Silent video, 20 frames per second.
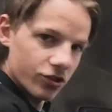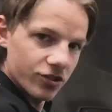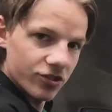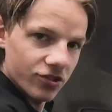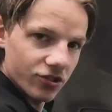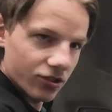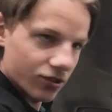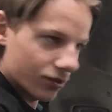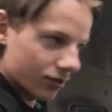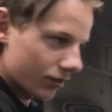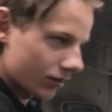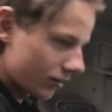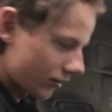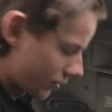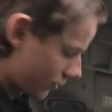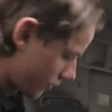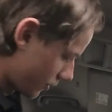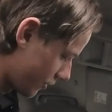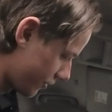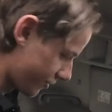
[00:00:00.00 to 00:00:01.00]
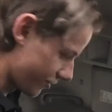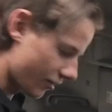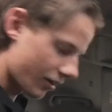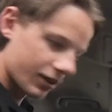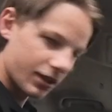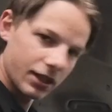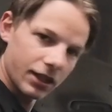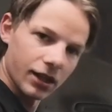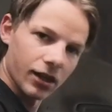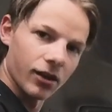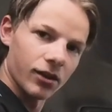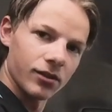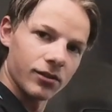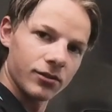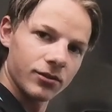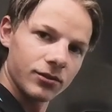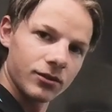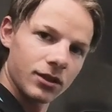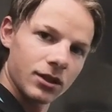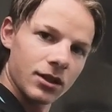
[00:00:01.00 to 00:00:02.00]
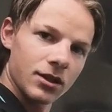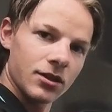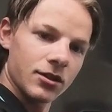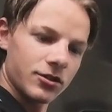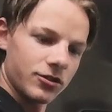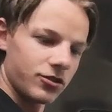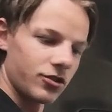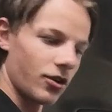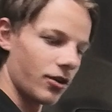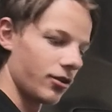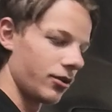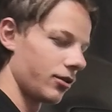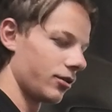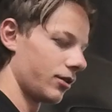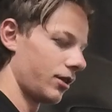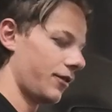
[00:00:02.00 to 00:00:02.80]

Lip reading: is this side here. So